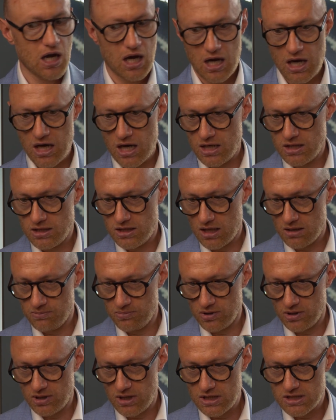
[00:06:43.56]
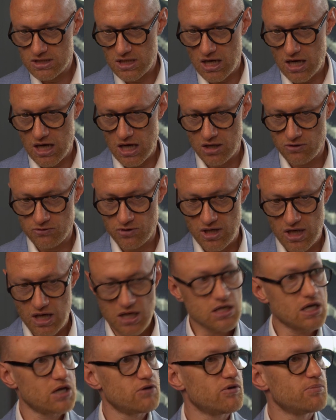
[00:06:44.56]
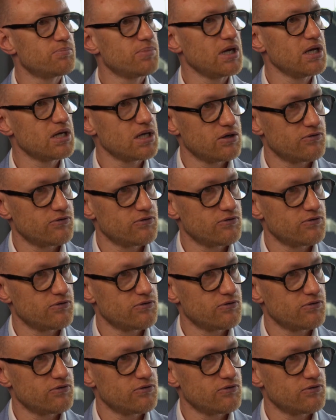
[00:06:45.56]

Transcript: and the ability to aggregate and repeat